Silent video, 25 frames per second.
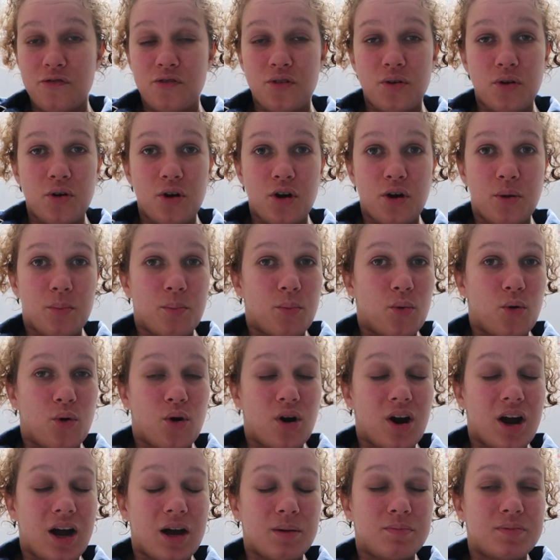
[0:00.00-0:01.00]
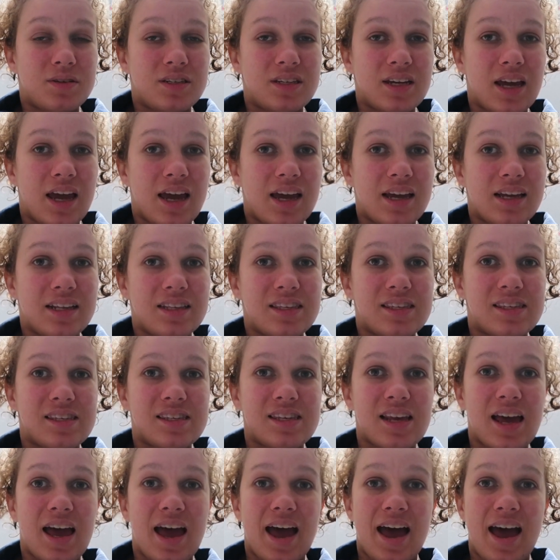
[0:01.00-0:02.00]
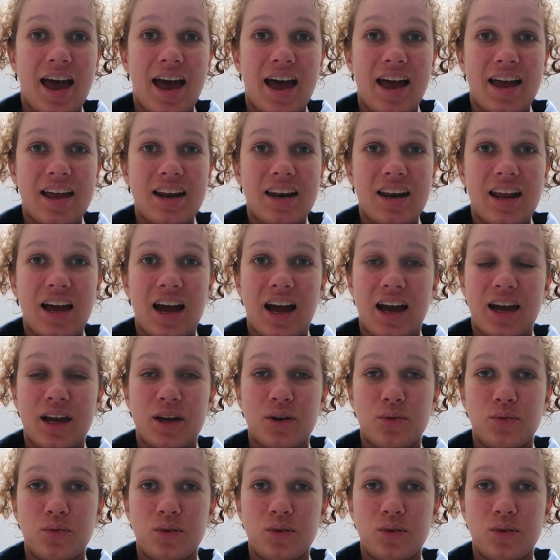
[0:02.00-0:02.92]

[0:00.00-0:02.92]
for more updates, and I